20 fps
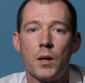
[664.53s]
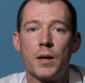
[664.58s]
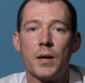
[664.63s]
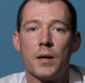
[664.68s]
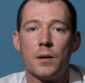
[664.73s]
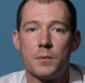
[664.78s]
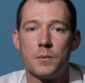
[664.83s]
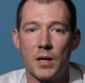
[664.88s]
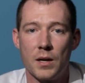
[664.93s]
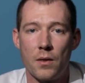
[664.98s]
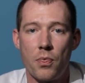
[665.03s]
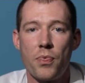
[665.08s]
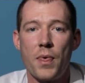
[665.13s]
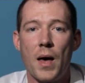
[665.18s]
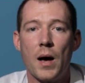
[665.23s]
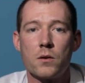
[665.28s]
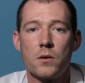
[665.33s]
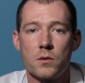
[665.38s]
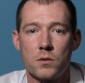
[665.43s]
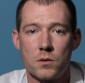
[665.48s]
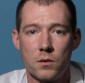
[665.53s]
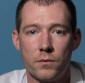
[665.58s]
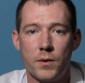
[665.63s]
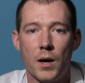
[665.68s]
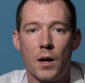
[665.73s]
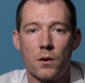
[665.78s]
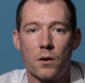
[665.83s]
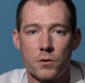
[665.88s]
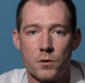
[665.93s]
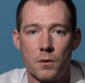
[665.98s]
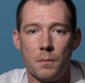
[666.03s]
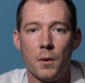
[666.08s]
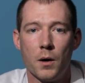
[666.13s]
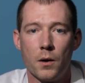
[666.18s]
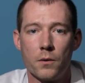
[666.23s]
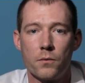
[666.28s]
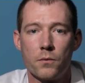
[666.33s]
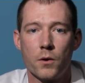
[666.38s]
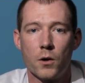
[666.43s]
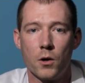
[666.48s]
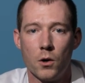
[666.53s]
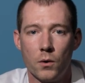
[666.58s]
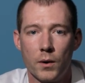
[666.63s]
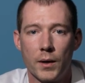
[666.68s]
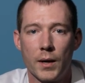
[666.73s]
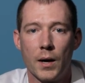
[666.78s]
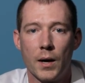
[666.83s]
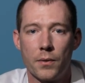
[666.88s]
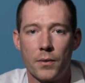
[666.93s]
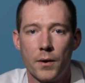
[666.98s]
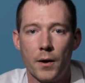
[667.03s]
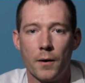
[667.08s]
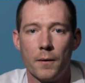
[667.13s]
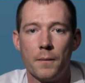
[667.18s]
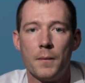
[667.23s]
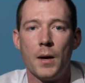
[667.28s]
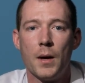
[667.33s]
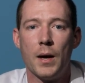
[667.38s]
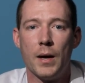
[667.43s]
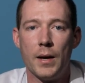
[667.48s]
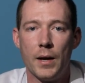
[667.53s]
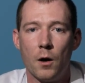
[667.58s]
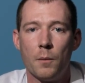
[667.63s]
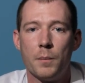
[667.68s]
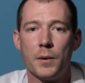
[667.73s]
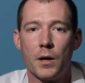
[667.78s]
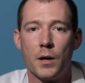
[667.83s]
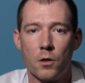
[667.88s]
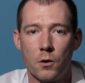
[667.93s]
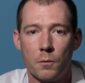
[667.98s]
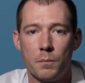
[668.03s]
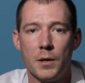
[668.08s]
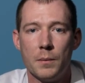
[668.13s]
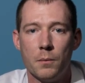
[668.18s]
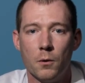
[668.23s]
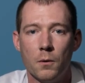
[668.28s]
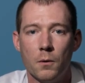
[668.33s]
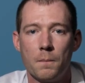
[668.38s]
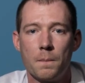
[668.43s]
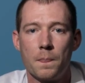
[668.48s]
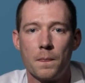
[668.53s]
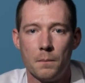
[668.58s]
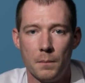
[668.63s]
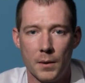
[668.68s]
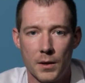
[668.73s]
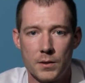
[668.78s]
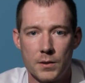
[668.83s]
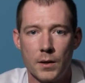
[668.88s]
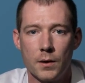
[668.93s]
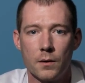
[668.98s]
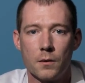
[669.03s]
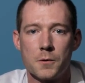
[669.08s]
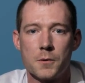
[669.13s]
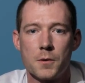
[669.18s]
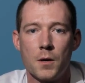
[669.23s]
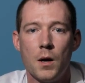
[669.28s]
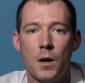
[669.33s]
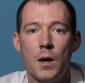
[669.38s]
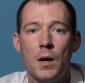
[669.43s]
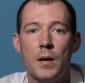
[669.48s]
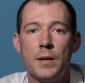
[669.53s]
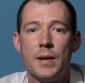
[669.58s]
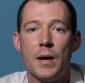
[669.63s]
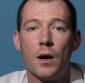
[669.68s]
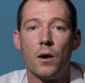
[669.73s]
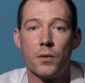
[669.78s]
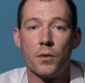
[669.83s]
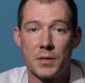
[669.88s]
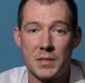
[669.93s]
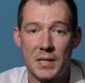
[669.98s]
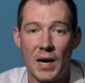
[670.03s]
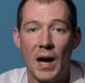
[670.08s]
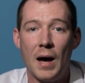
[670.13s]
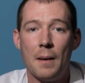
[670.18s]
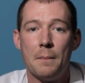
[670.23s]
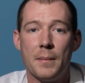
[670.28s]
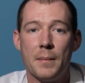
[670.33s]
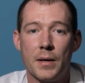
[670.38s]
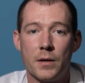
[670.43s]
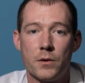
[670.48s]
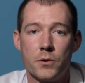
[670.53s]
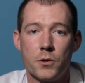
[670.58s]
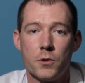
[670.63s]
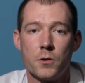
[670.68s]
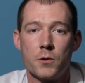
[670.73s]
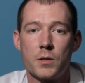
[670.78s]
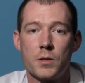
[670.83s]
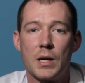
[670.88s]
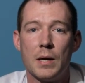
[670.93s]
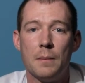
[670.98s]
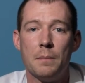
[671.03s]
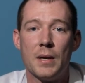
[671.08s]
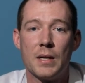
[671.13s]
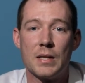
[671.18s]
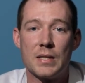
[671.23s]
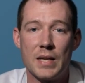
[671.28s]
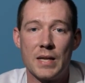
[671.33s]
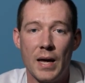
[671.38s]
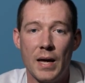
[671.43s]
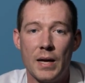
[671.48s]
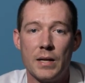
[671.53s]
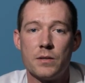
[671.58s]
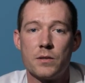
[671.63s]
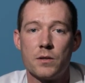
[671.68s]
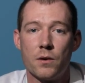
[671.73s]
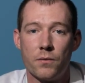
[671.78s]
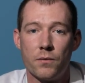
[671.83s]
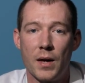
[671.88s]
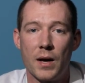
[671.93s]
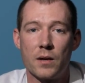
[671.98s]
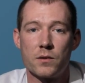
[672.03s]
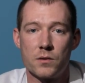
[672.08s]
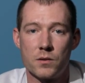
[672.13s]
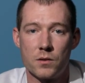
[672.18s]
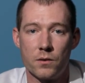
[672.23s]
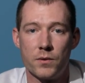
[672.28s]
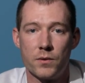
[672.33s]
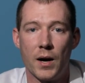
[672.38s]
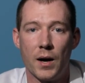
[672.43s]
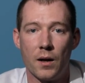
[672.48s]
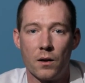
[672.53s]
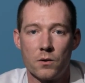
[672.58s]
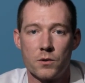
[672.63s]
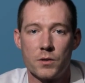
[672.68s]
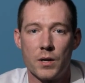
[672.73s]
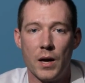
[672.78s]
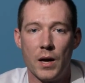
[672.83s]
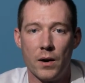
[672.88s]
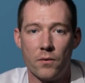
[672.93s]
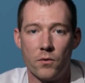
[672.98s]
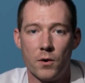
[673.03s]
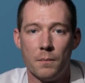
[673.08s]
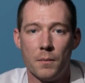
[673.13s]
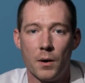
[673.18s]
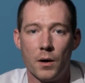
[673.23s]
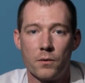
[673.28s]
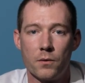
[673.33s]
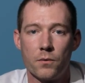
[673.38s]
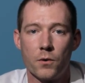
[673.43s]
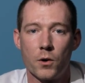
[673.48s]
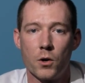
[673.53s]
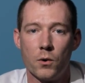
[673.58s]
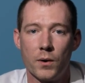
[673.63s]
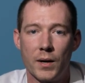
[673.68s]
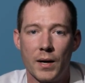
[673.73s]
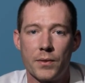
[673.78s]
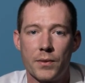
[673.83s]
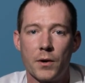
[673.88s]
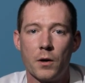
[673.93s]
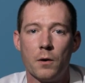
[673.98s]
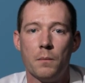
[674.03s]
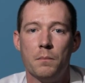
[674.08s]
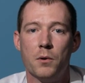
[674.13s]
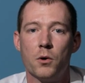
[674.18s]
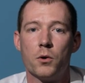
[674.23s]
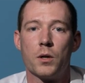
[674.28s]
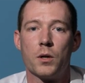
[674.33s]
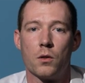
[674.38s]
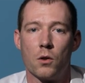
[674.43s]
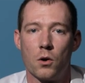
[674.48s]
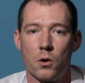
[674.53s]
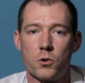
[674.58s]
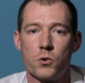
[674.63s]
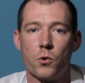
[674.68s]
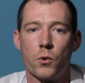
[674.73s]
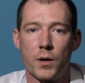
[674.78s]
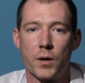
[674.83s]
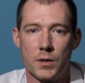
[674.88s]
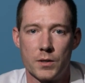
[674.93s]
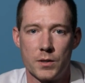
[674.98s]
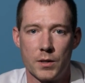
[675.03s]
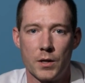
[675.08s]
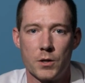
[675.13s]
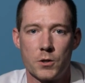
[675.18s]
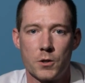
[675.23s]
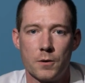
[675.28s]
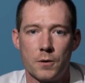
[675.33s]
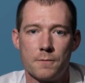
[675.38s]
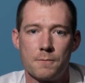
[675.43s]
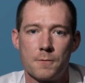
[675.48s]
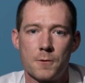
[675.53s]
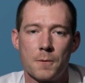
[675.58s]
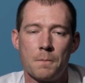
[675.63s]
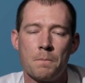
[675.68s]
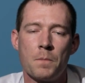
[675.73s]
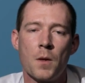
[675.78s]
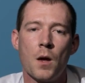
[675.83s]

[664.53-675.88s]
can obtain thousands of dollars a month for going out there and helping other people make sales. Now, the top managers can make tens of thousands of dollars every month for going out there and building large organizations.